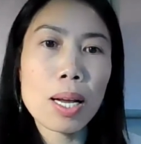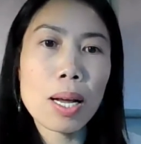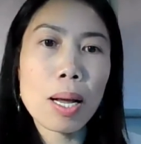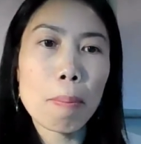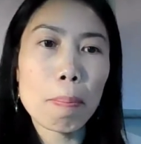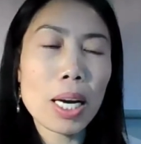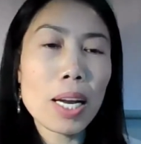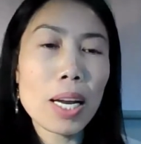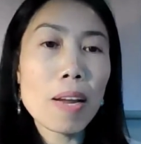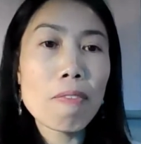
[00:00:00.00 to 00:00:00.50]

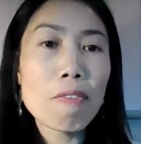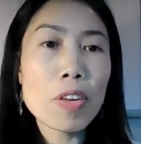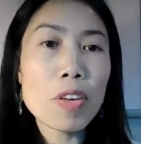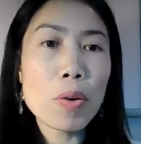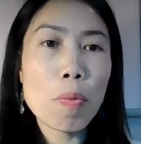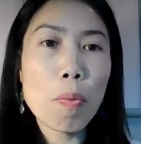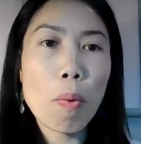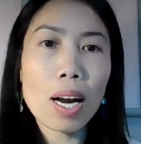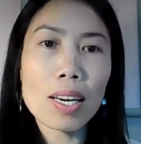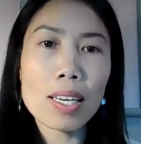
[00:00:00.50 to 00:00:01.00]
But if you
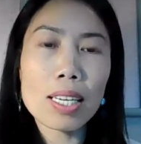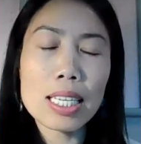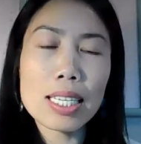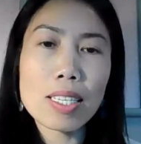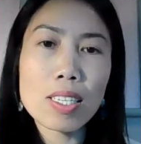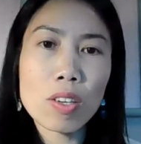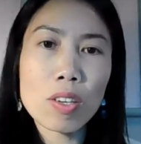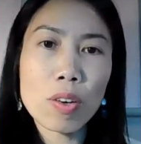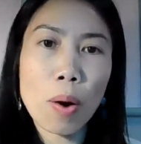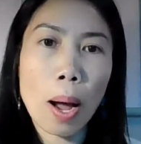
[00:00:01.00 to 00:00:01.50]
want to
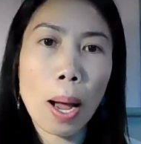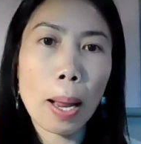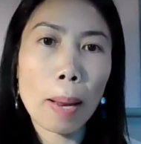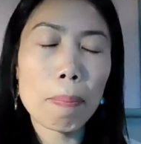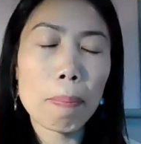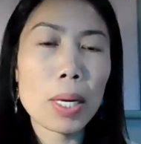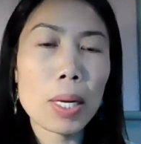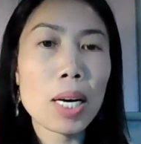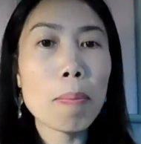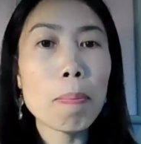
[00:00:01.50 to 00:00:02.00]
describe
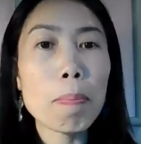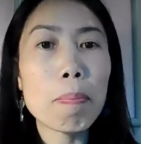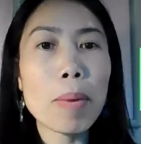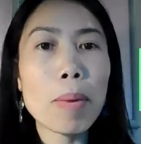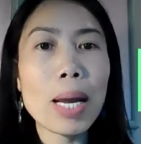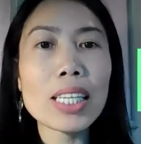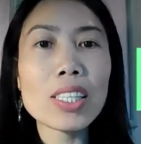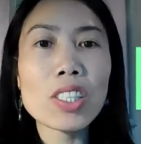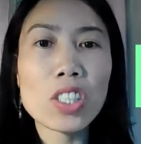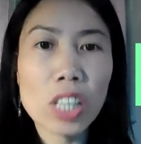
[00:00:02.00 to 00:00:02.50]
a
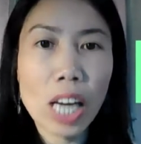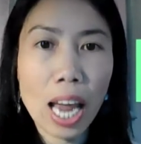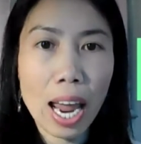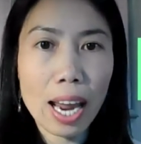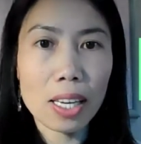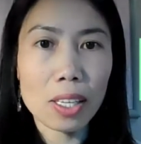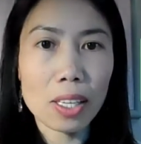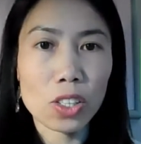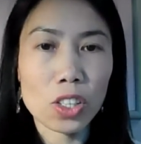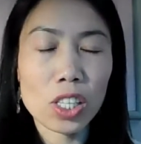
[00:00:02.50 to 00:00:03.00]
big
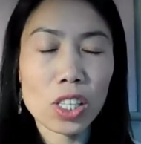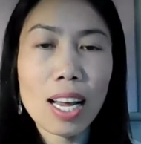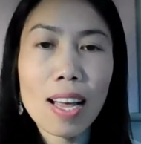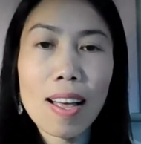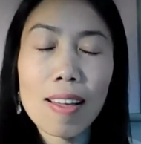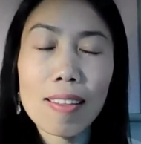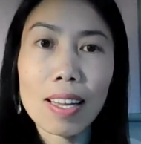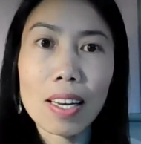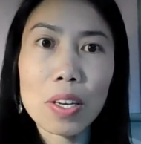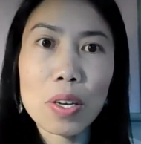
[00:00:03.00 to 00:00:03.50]
change,
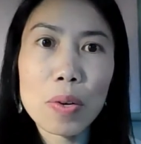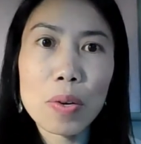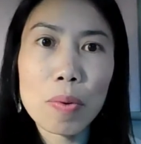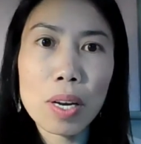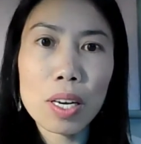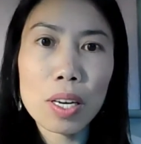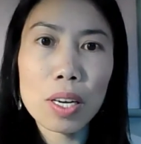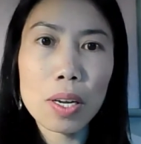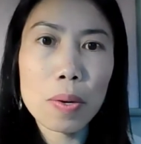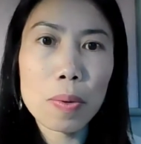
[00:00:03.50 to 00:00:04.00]
then you
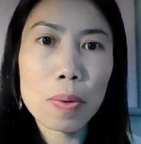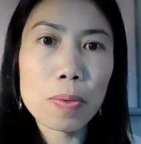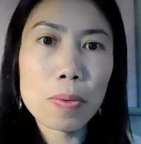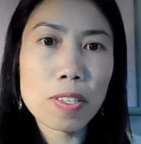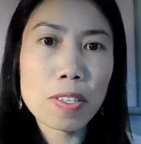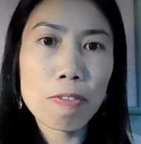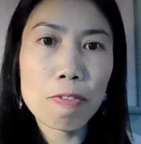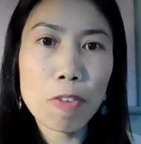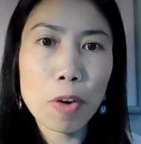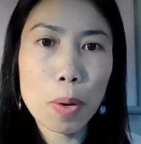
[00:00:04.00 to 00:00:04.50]
can use
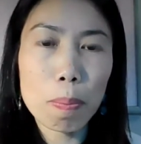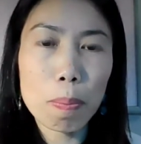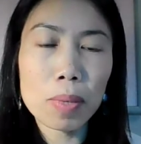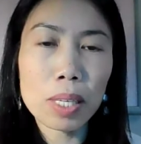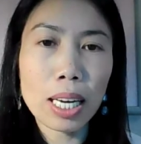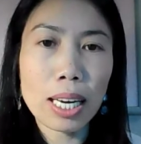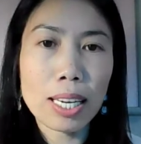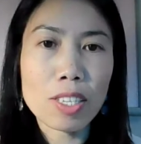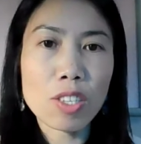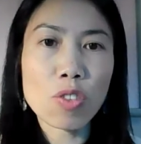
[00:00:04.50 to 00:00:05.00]
a verb
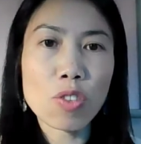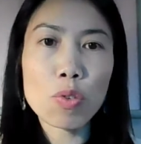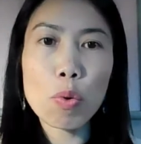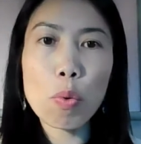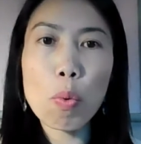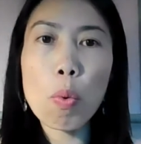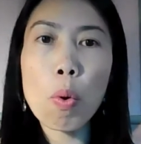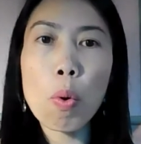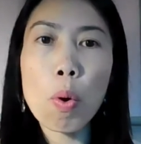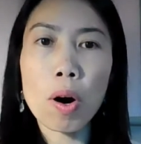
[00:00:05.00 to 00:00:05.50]
like
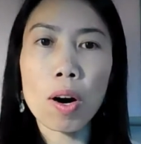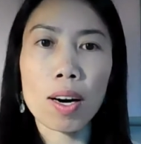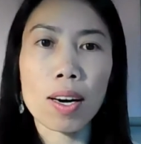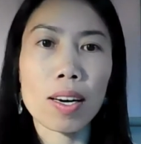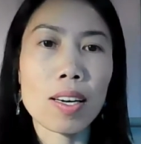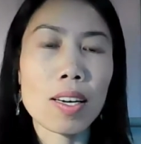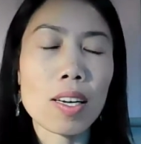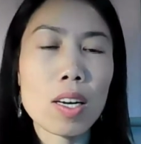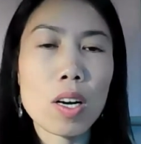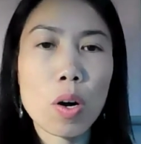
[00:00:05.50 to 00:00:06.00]
soar
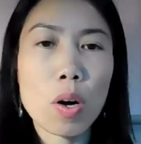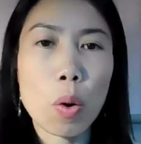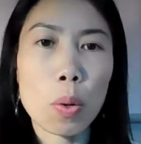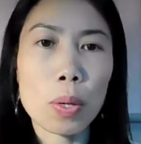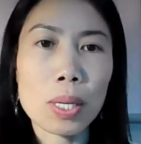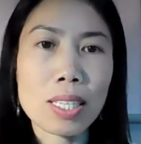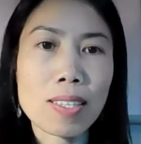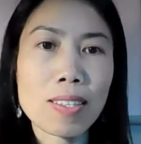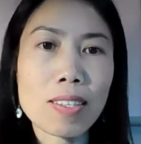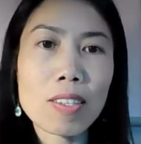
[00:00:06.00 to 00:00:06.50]
or
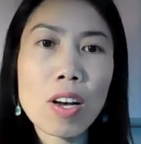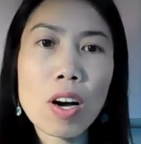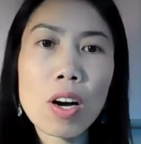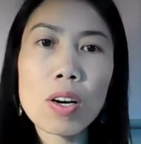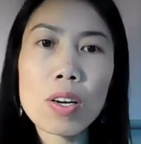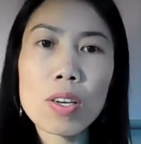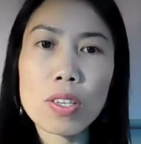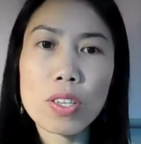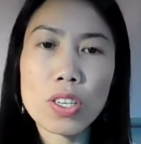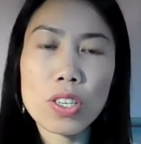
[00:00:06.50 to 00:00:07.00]

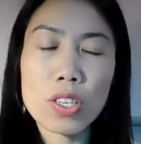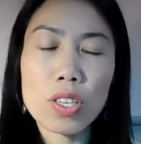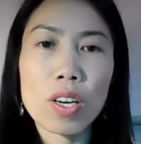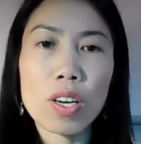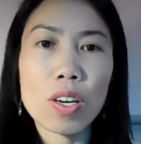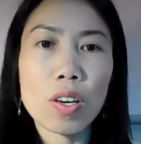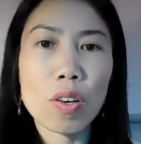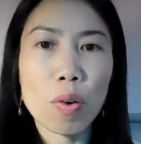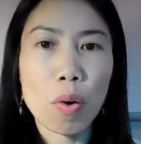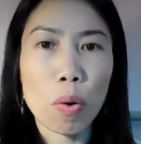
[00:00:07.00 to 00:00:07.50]
surge
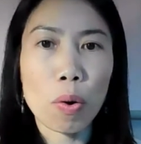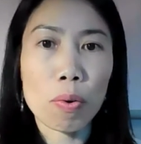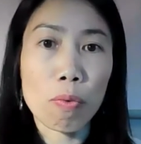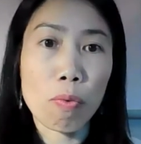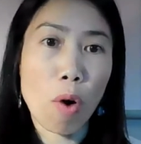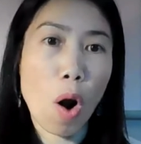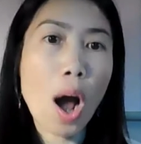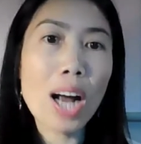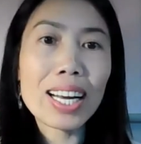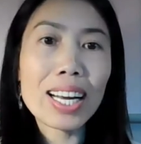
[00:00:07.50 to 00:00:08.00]
or
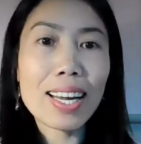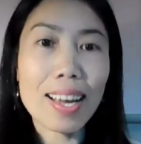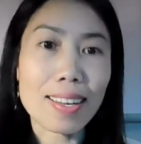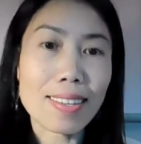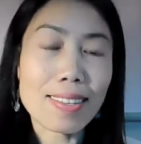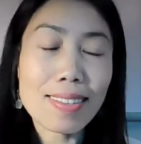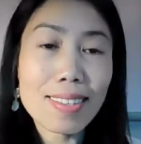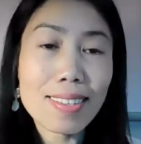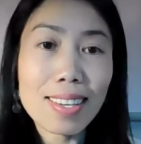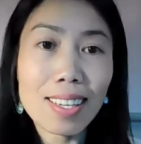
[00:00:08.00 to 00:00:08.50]

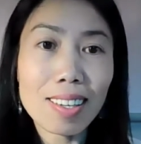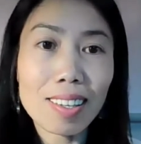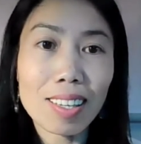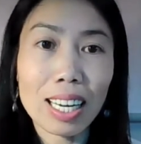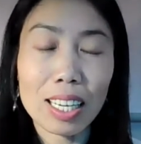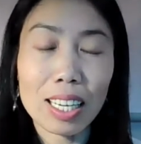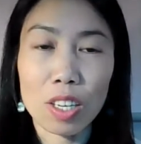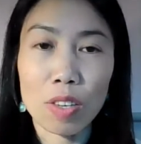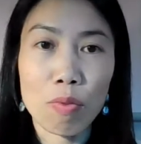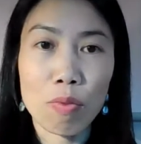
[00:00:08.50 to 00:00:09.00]
rocket,
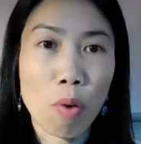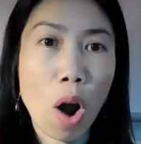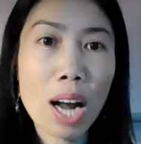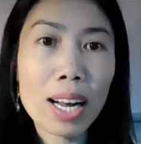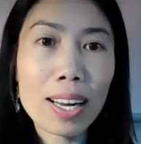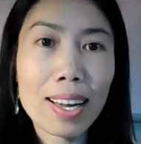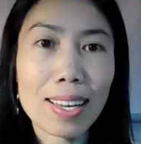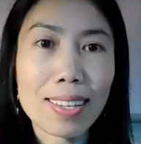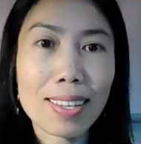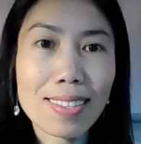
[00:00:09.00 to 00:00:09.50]
like a
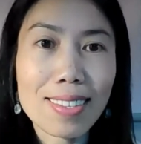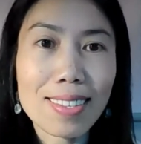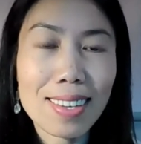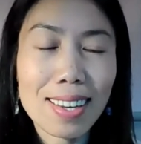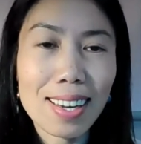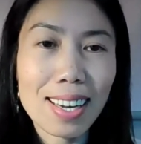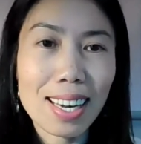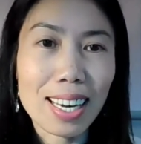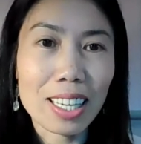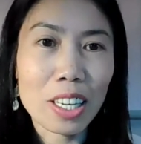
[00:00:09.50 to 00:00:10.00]
rocket.
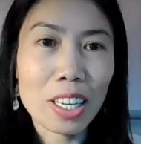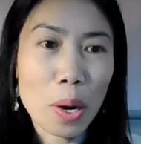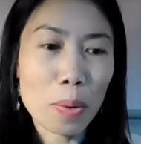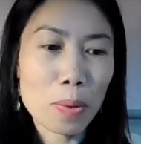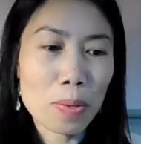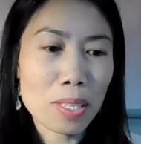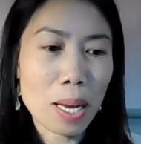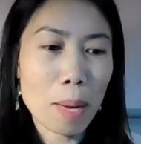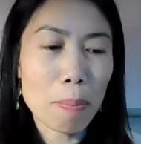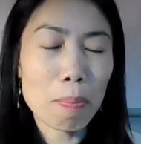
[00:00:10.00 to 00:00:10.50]
It
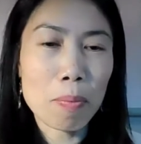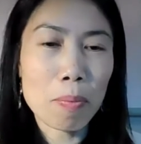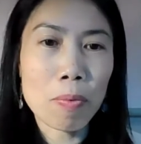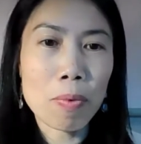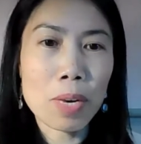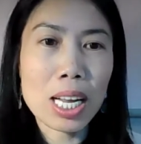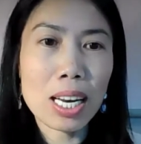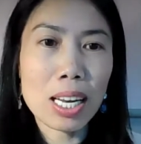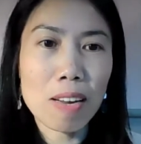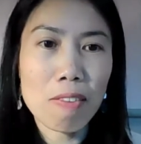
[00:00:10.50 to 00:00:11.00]
goes up
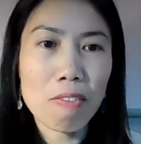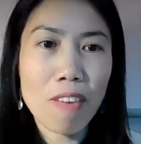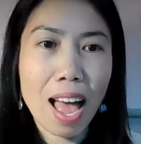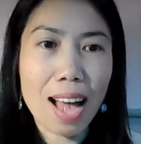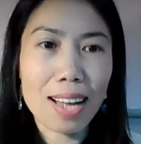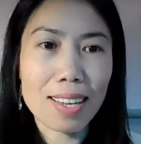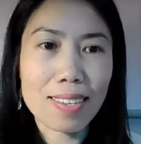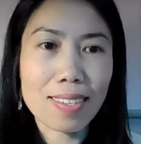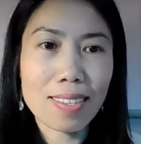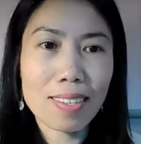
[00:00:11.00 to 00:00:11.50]
really
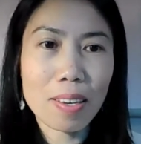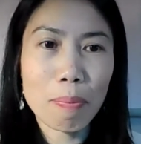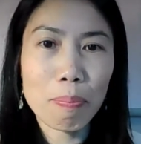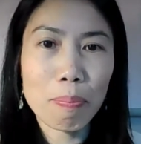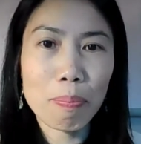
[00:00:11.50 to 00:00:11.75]
fast.